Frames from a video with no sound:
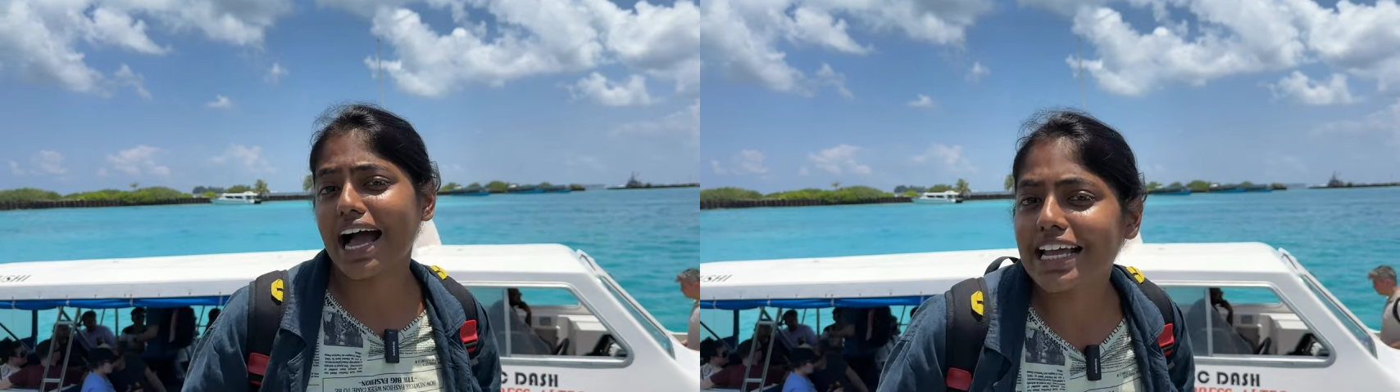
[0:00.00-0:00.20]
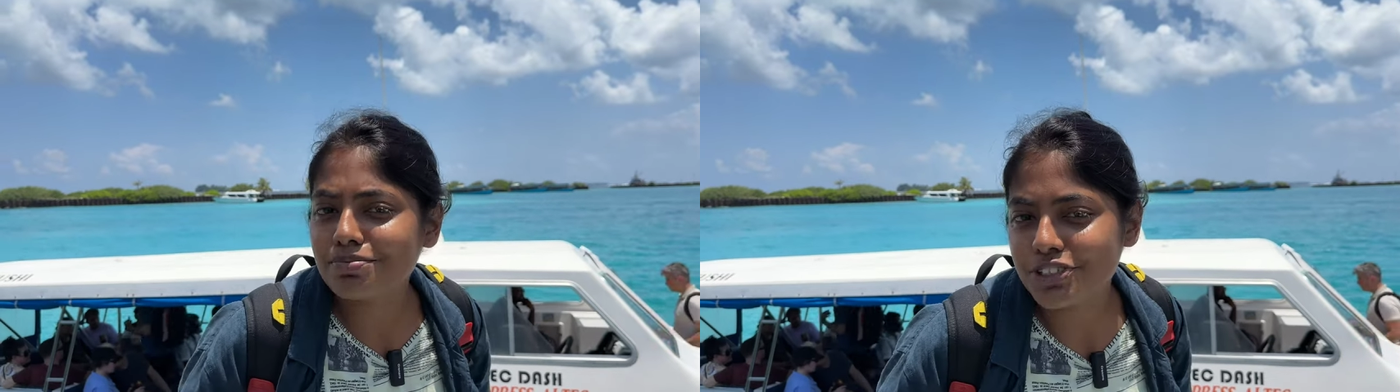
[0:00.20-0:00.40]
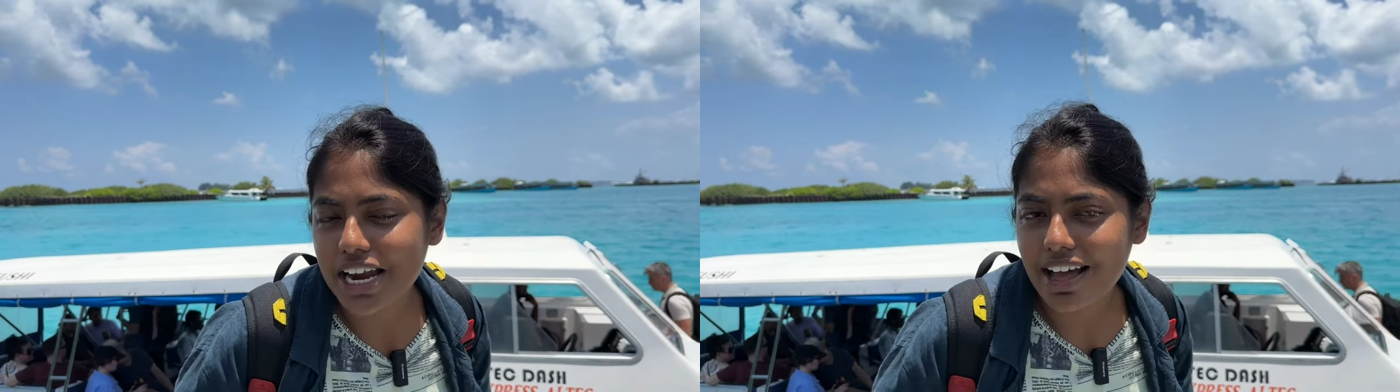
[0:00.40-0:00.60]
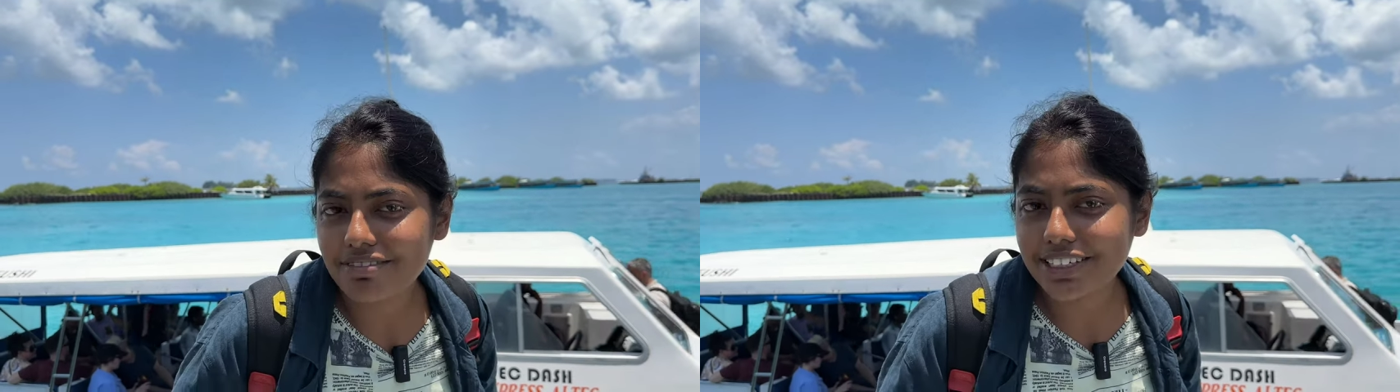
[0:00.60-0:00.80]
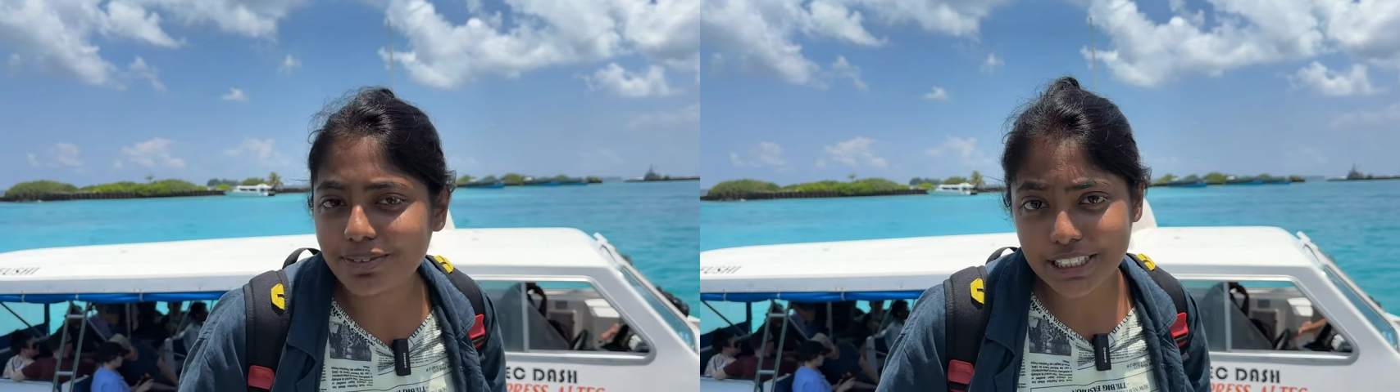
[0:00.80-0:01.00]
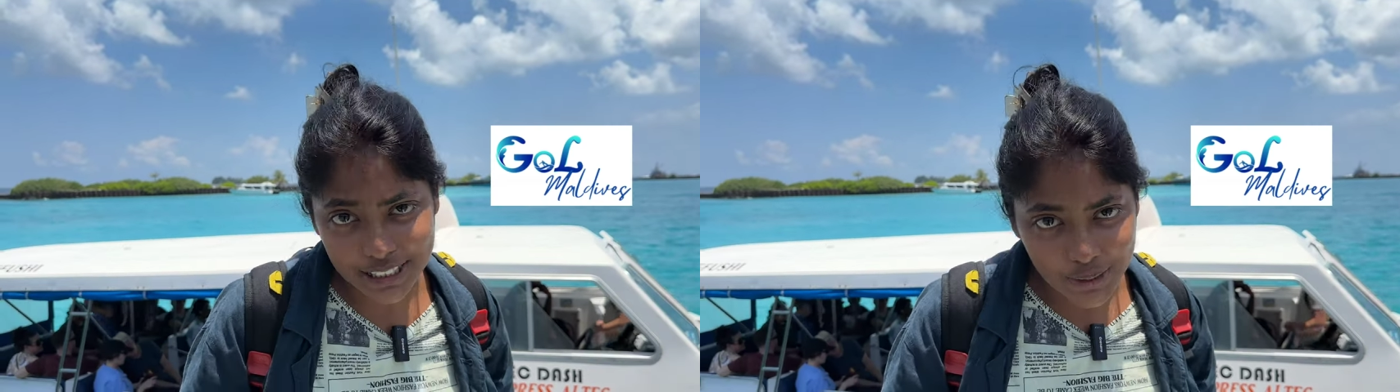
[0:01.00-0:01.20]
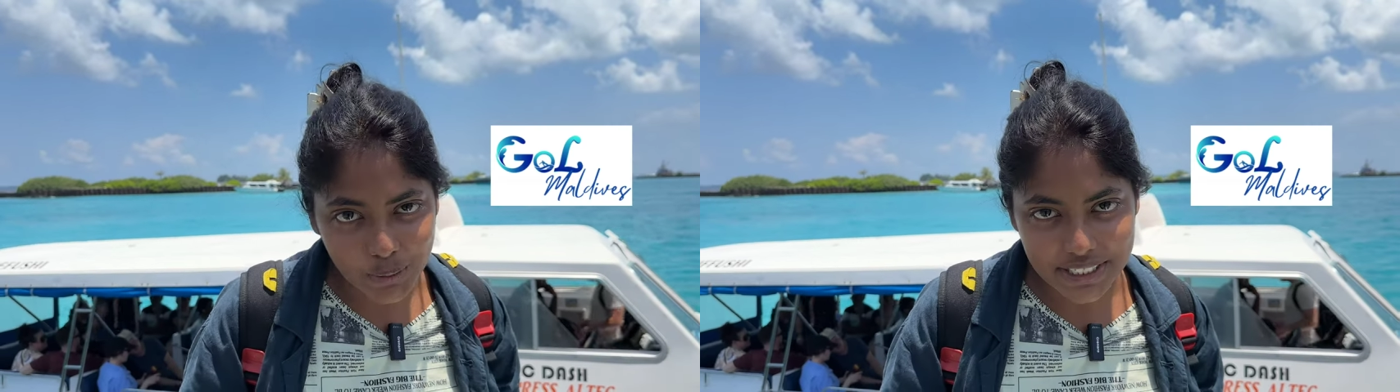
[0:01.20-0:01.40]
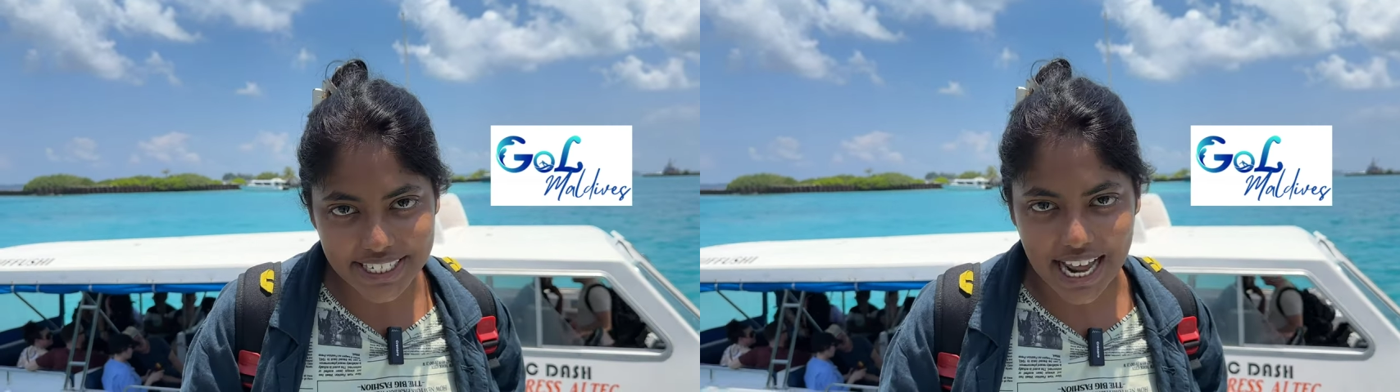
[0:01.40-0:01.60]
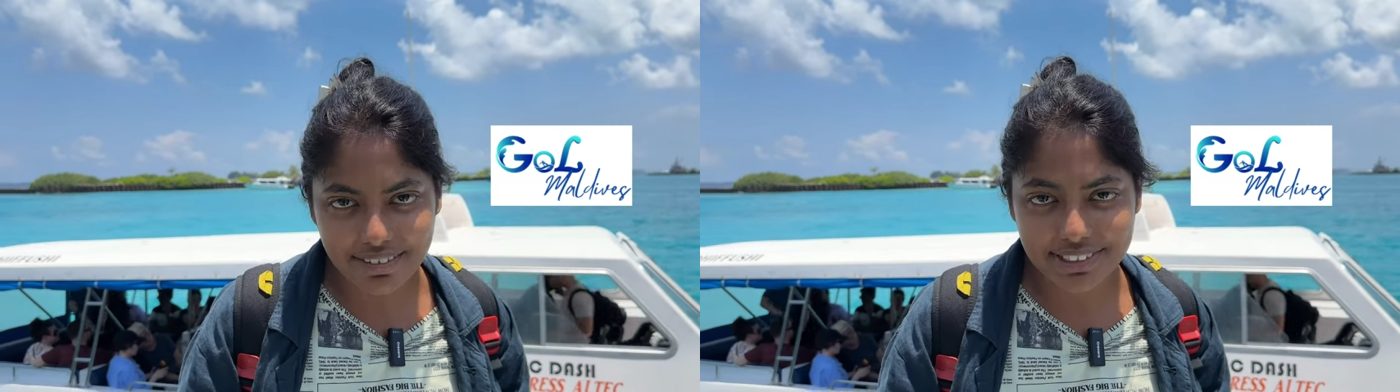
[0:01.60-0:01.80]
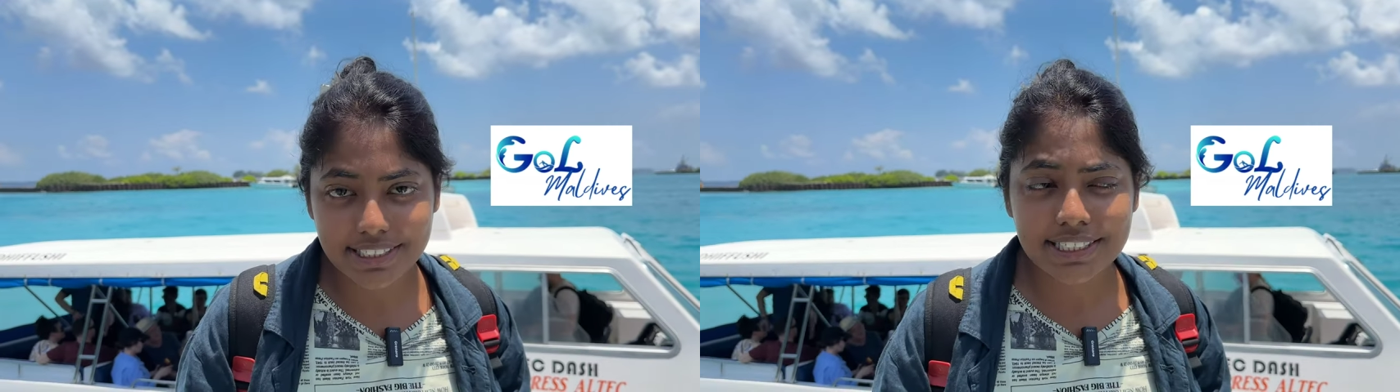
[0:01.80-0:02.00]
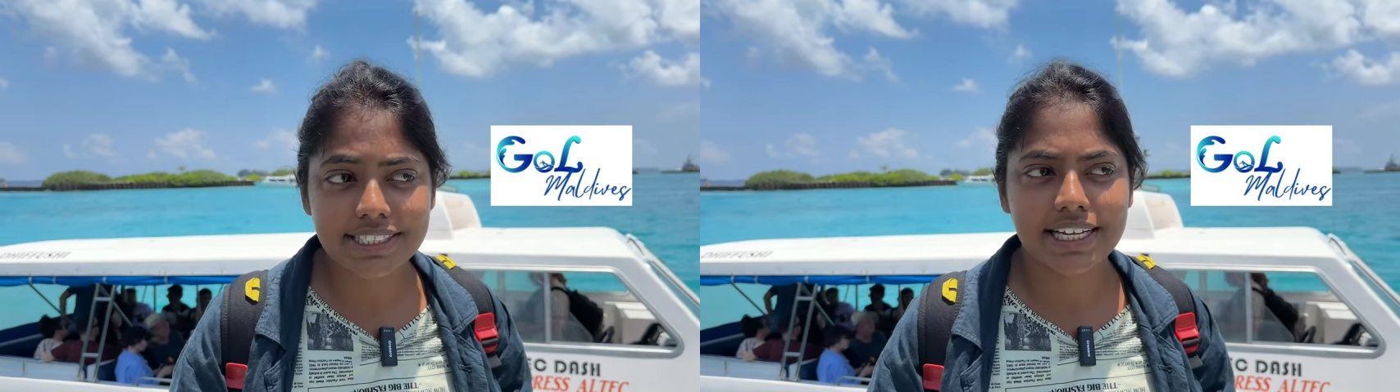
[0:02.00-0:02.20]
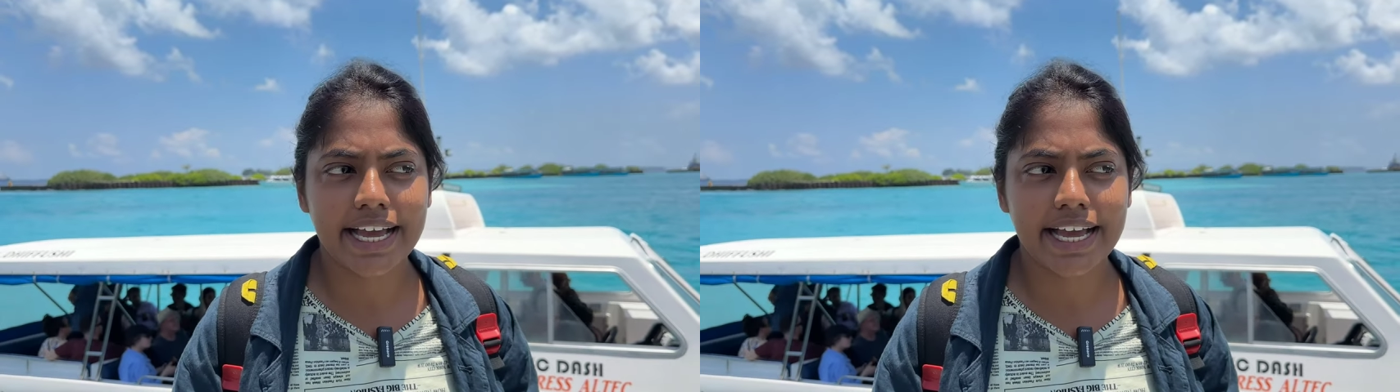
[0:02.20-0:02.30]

I am traveling with Gol Travels,